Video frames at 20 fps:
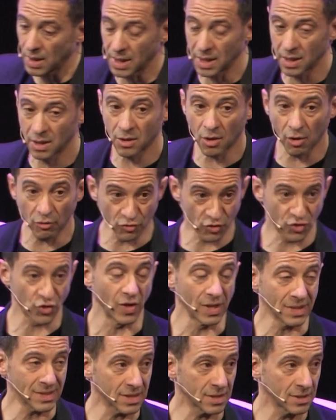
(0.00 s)
In
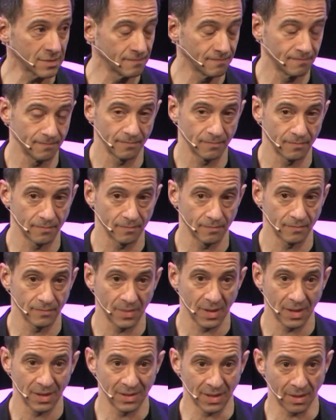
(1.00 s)
contrast,
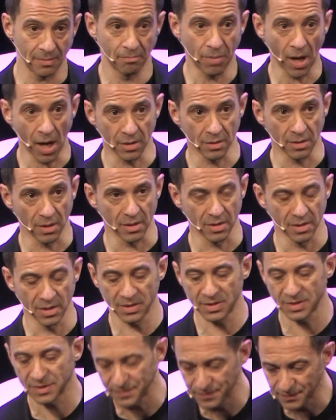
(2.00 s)
the
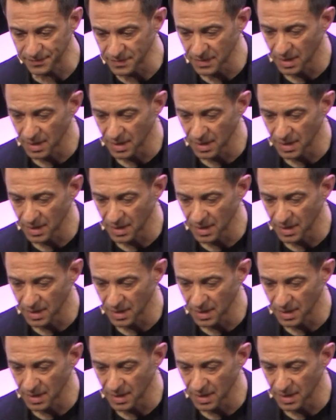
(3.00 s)
bundlers,